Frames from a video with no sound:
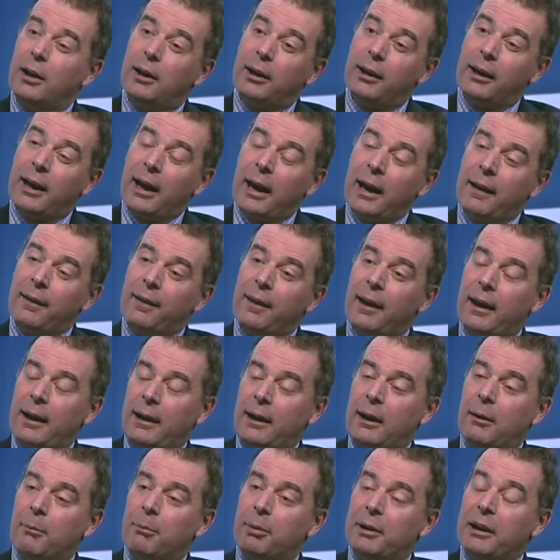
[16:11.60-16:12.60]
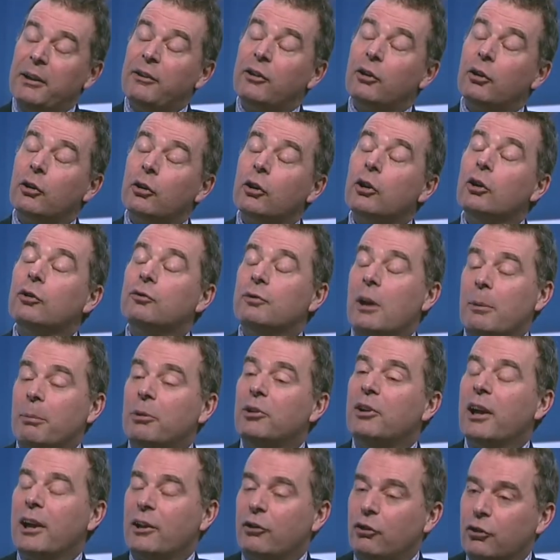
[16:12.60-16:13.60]
Can that company, has it got a good
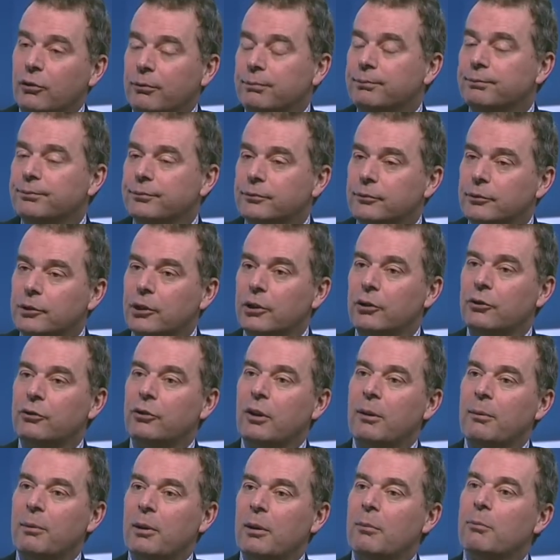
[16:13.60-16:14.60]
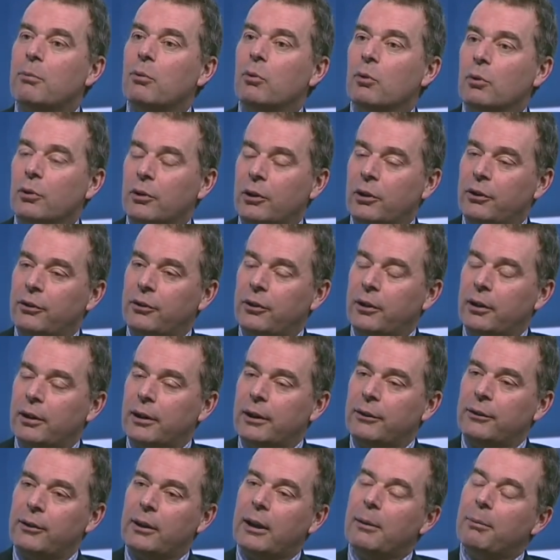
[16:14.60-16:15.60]
reputation? It's extremely important.
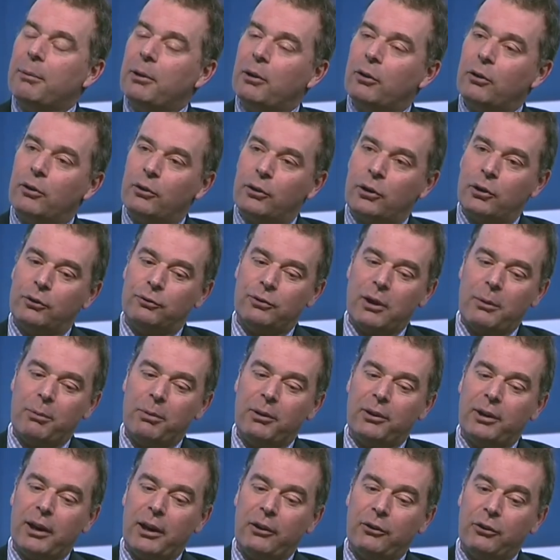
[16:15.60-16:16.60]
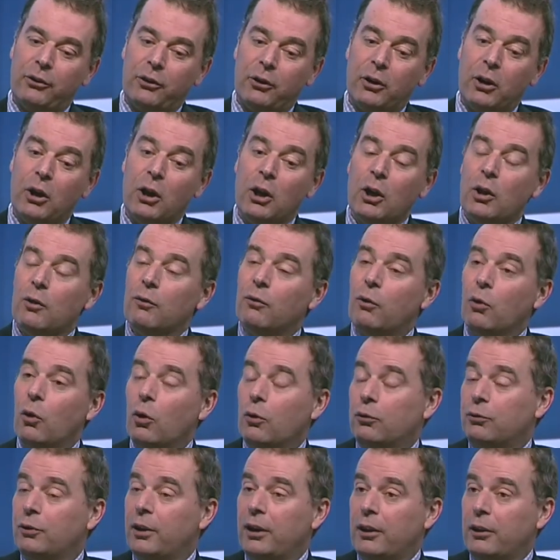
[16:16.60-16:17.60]
Has the company got a good reputation for
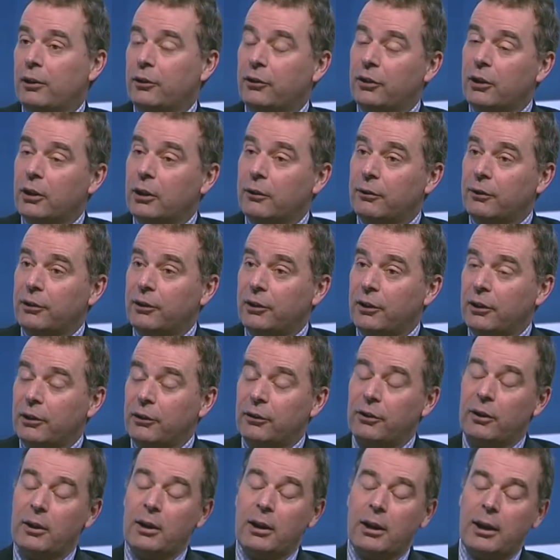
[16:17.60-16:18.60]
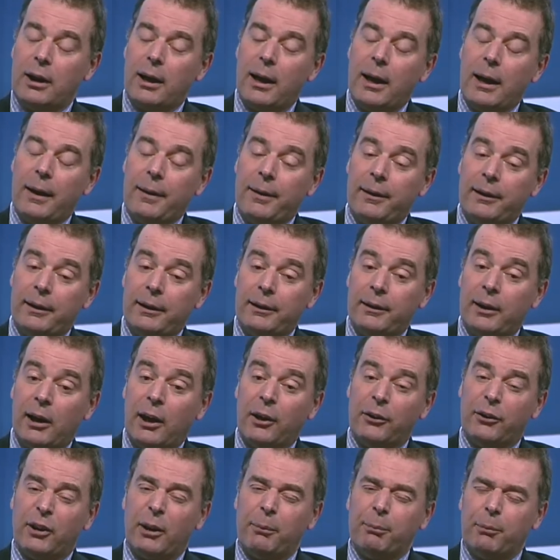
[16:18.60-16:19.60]
offering the services that it
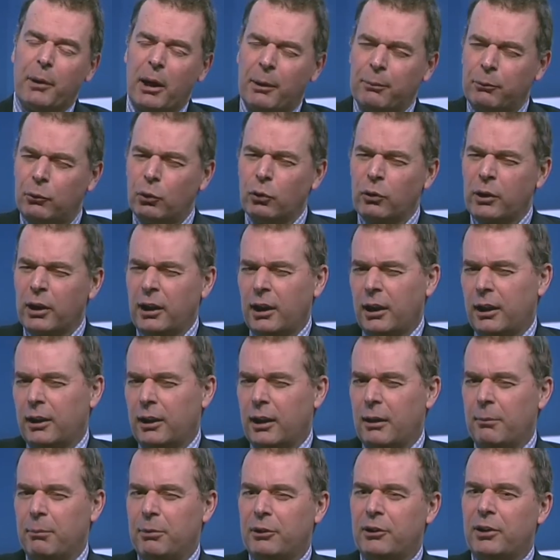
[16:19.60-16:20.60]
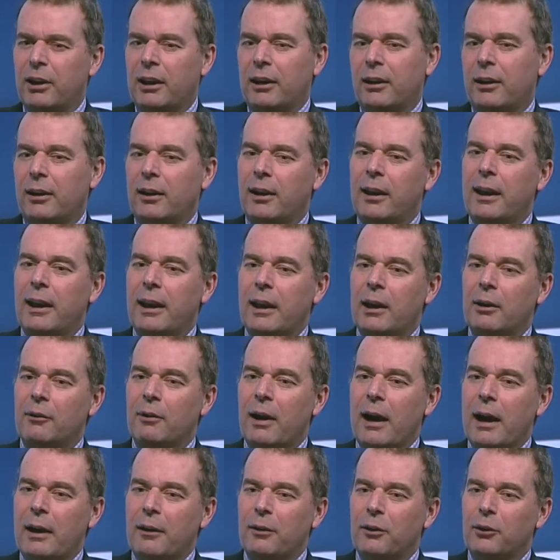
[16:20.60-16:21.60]
does? I'm talking in particular here
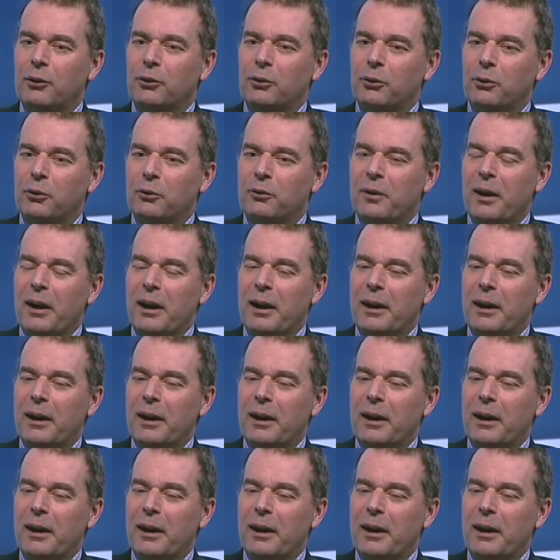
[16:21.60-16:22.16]
around the sort of